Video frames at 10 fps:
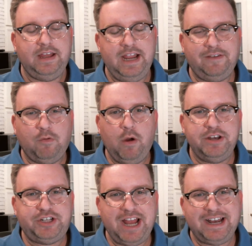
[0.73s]
Hey
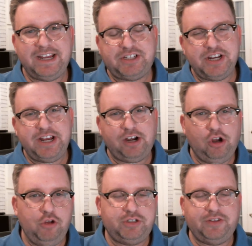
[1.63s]
everyone, Chad Hasty here,
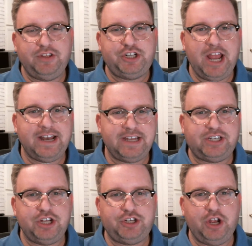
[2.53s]
host of the Chad
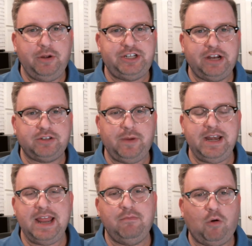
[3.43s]
Hasty Show, It airs
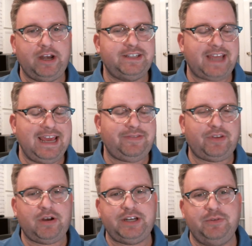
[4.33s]
weekday mornings,
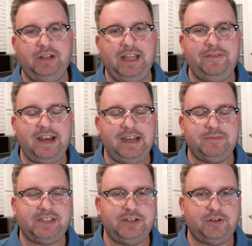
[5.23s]
8.30 to 11
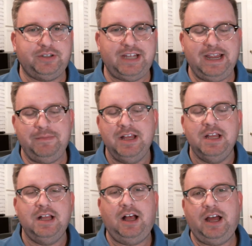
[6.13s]
a.m. Central Time
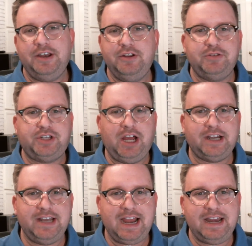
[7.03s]
on News
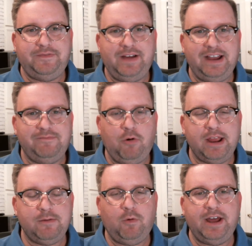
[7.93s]
Talk
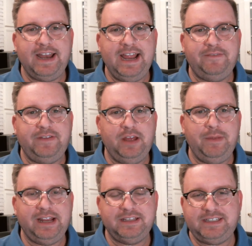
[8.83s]
95.1
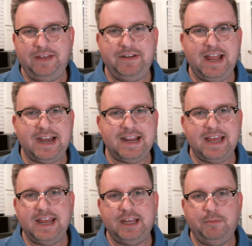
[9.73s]
FM and
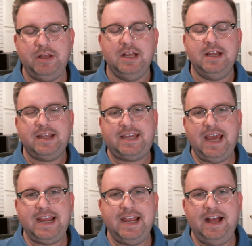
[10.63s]
790 a.m.
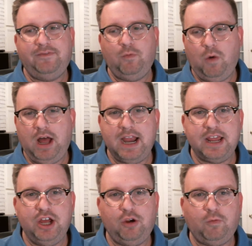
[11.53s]

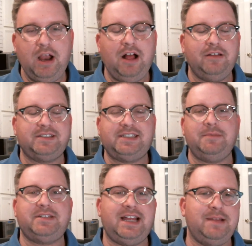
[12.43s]
KFYO. Well,
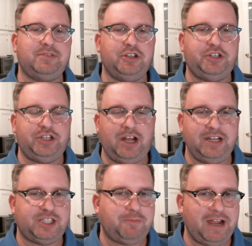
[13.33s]
sometimes
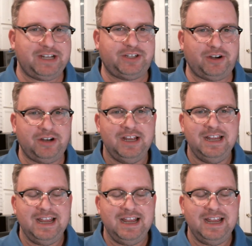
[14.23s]
Sean Spicer